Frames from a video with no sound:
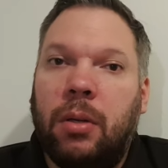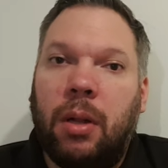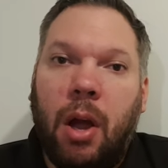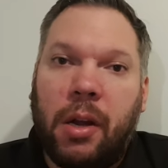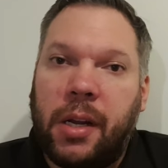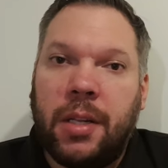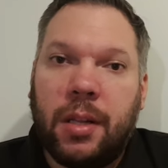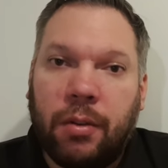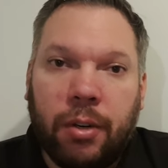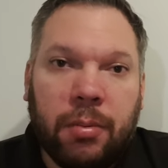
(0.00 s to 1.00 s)
lurking in
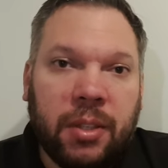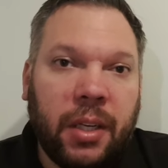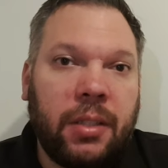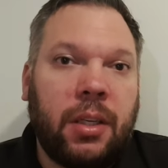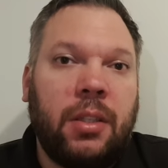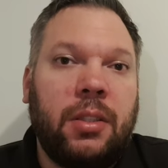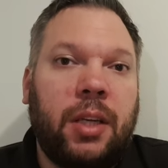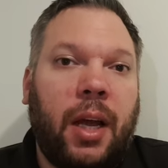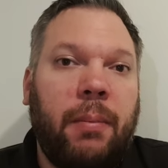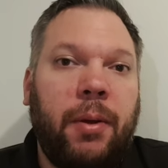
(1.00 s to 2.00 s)
the groups that is going to
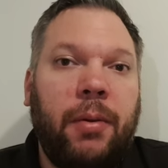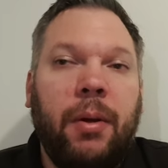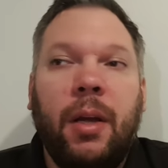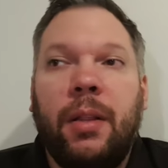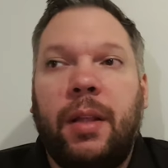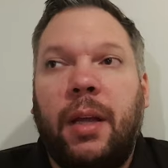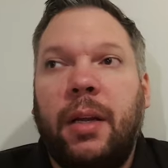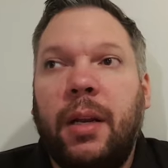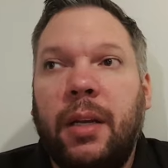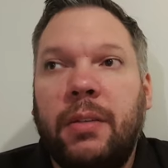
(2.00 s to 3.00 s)
scam you, then
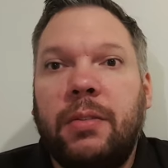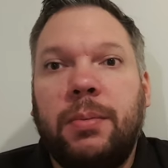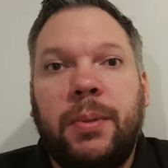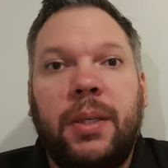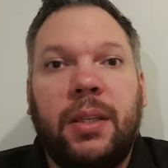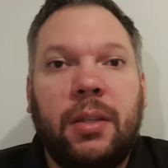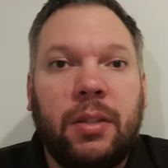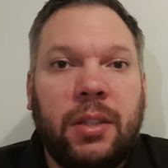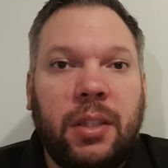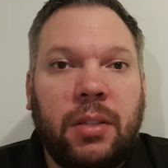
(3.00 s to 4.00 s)
at least we can
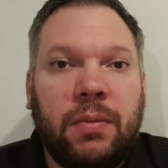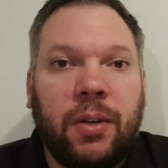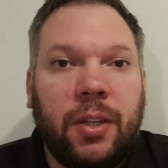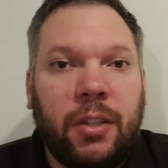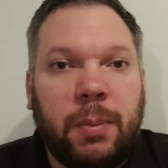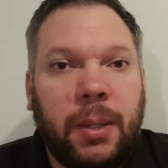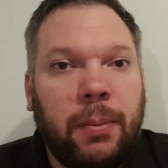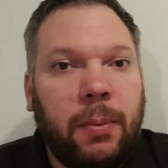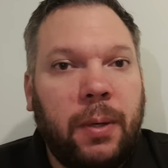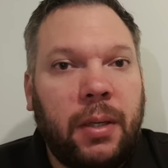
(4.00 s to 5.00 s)
identify those
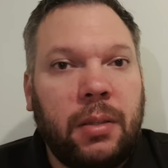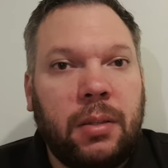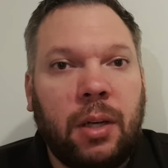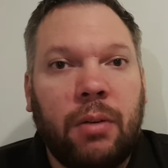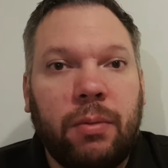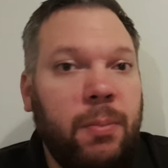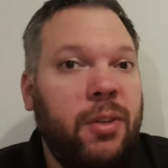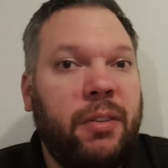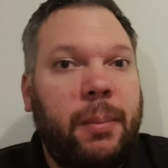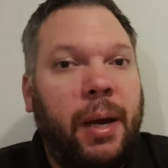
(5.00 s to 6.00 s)
people and, you know,
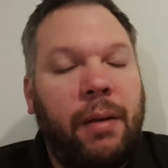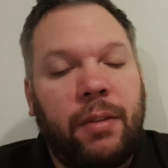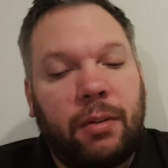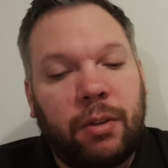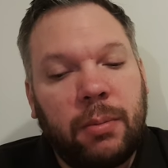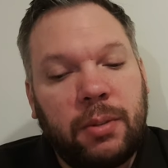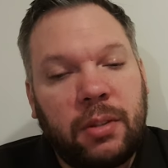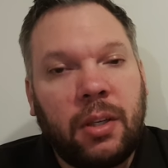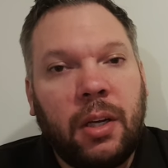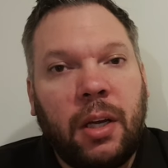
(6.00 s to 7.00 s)
remove them out of the
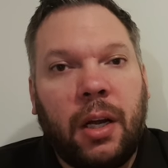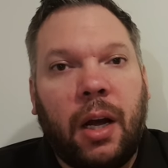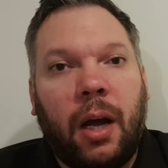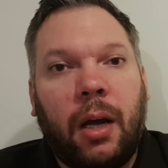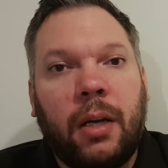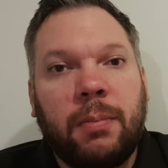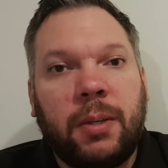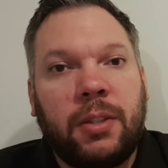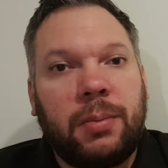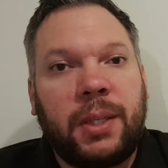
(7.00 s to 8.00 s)
groups as
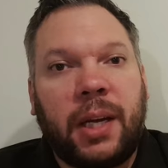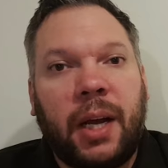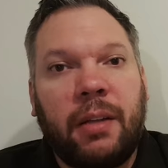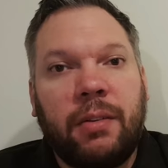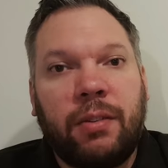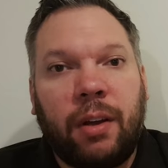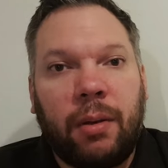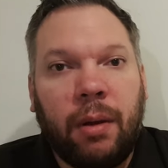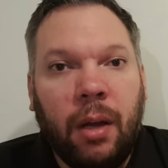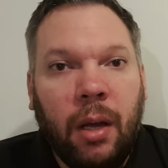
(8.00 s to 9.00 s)
much as we can.
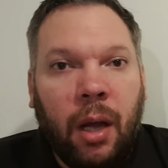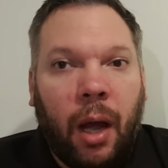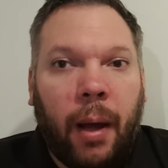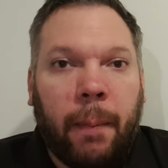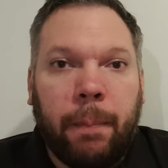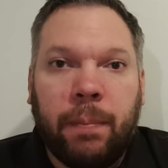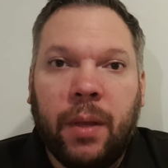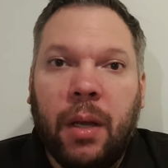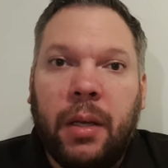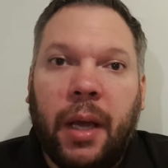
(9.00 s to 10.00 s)
So
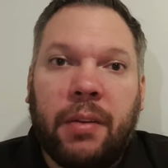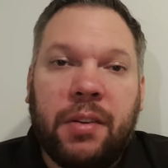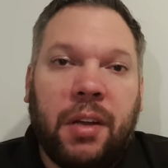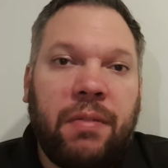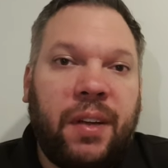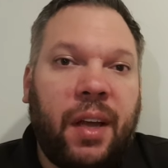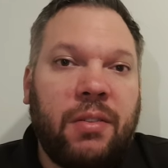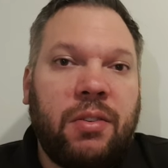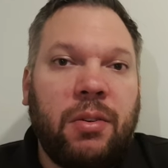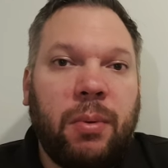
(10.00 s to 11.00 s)
don't
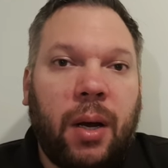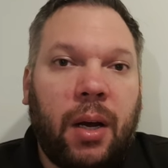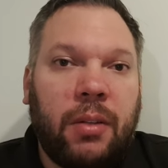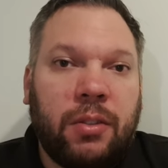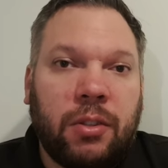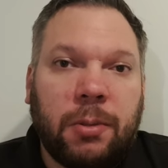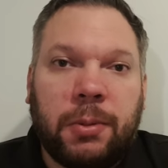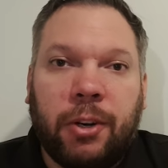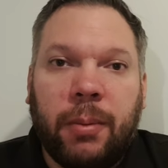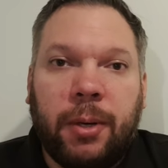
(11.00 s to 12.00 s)
forget to
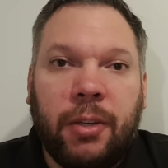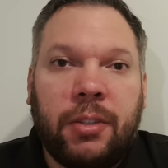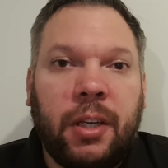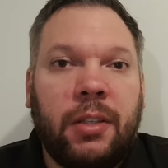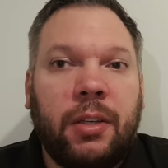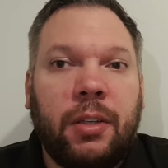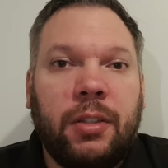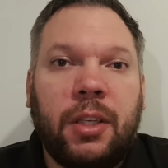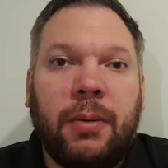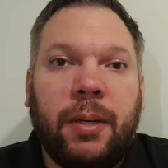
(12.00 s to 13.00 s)
subscribe, guys, and I'll
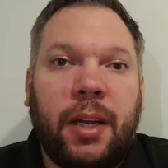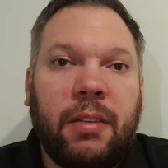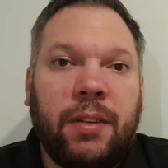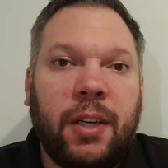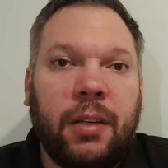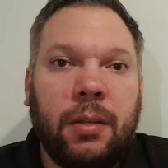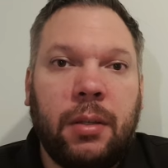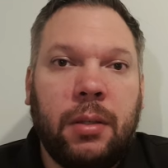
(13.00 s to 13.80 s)
see you in the next video.